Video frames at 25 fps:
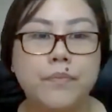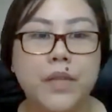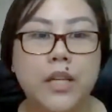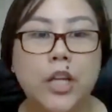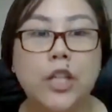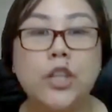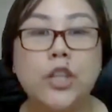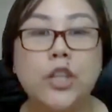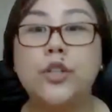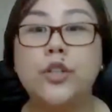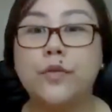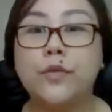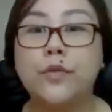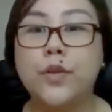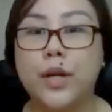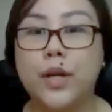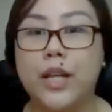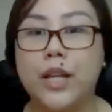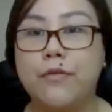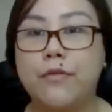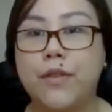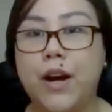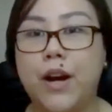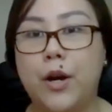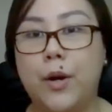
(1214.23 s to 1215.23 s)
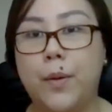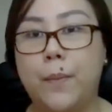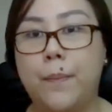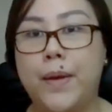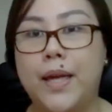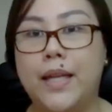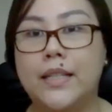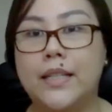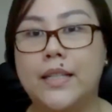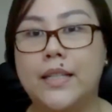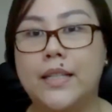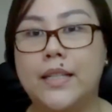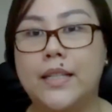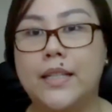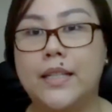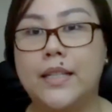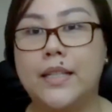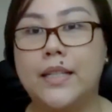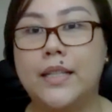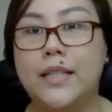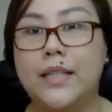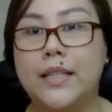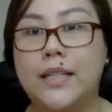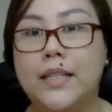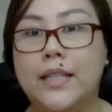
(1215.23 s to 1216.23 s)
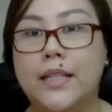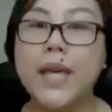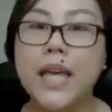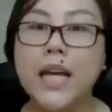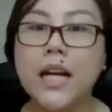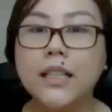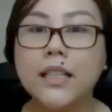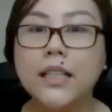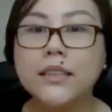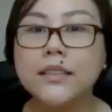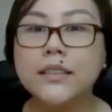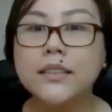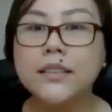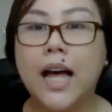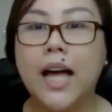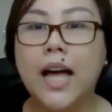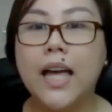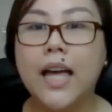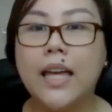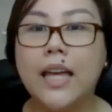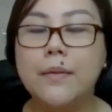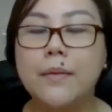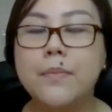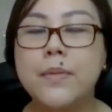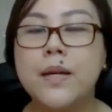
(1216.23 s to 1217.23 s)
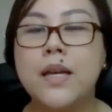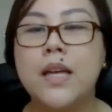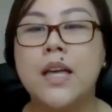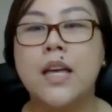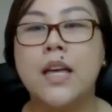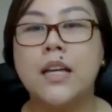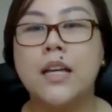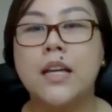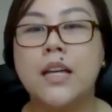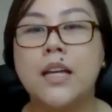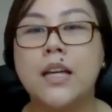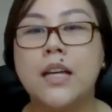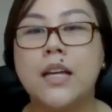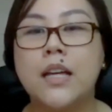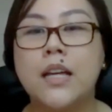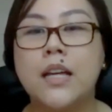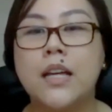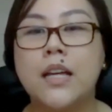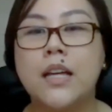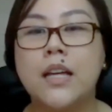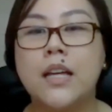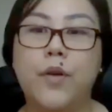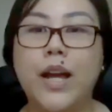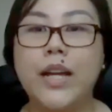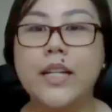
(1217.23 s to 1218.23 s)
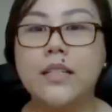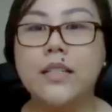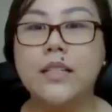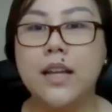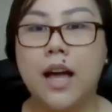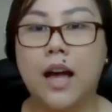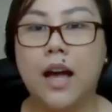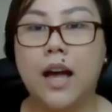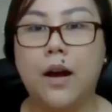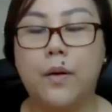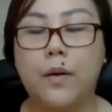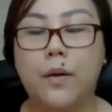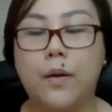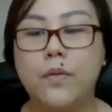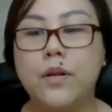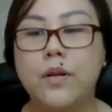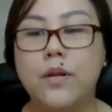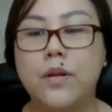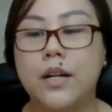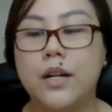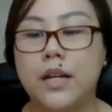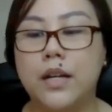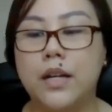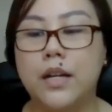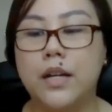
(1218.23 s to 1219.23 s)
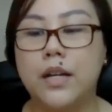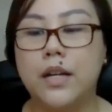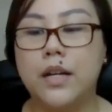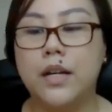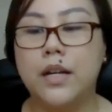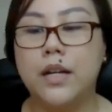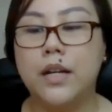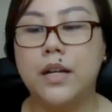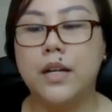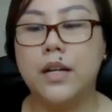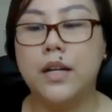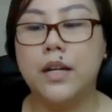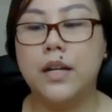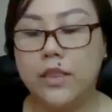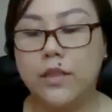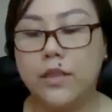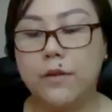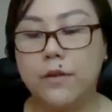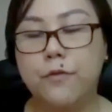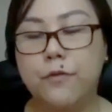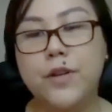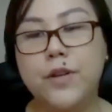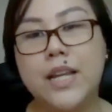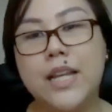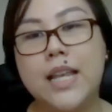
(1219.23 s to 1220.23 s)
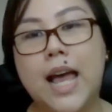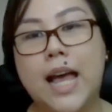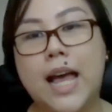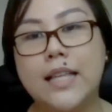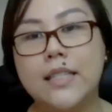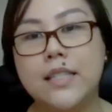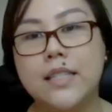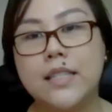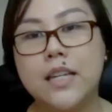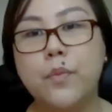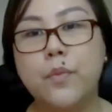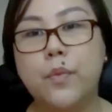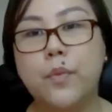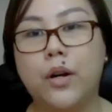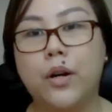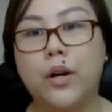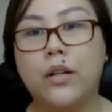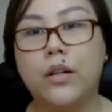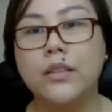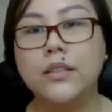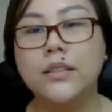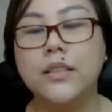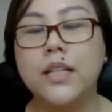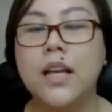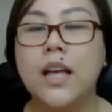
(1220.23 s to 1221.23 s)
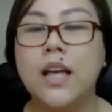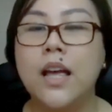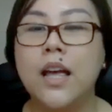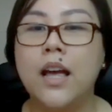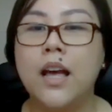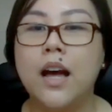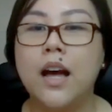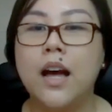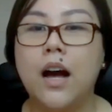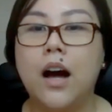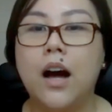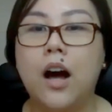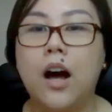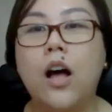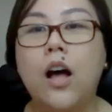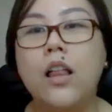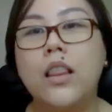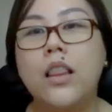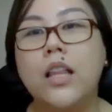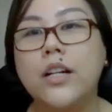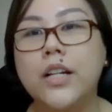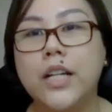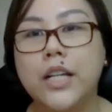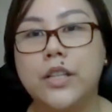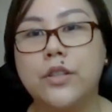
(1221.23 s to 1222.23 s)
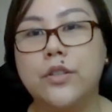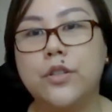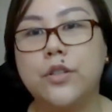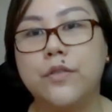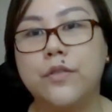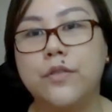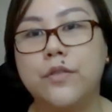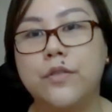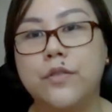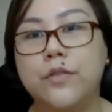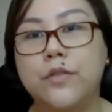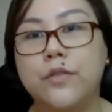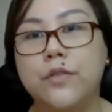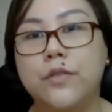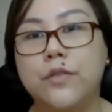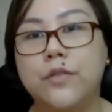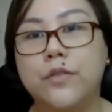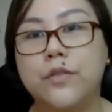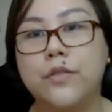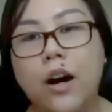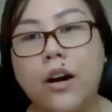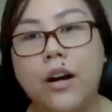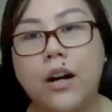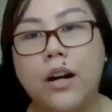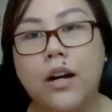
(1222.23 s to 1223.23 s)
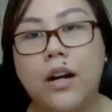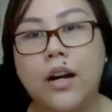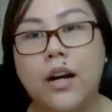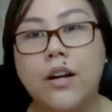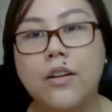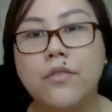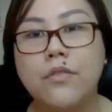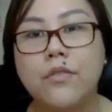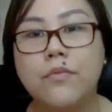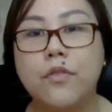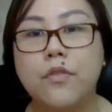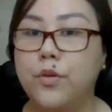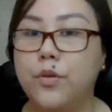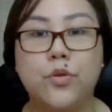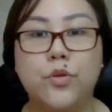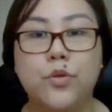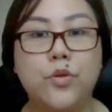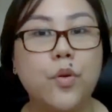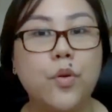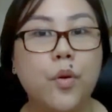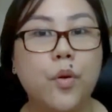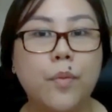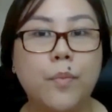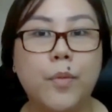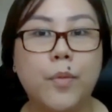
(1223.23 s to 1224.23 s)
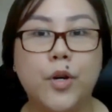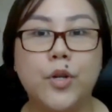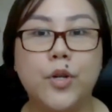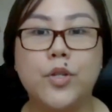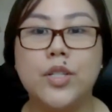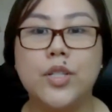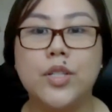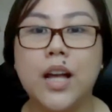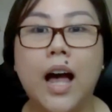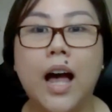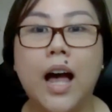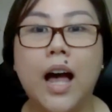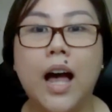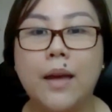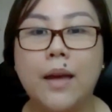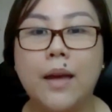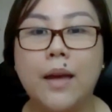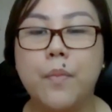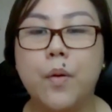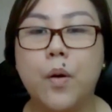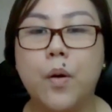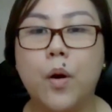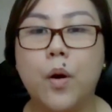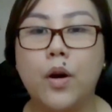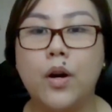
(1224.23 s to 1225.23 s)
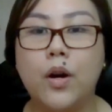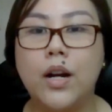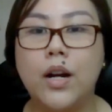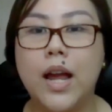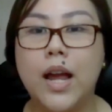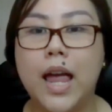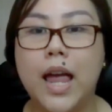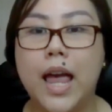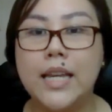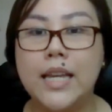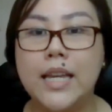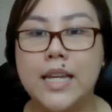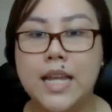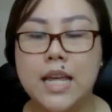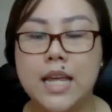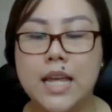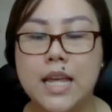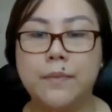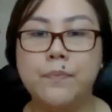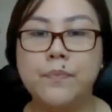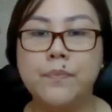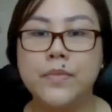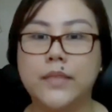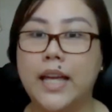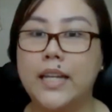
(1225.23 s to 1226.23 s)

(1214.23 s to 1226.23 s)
interview environment. So being on time, because right now, especially in the freelancing world, all our interviews are through Zoom or Skype or any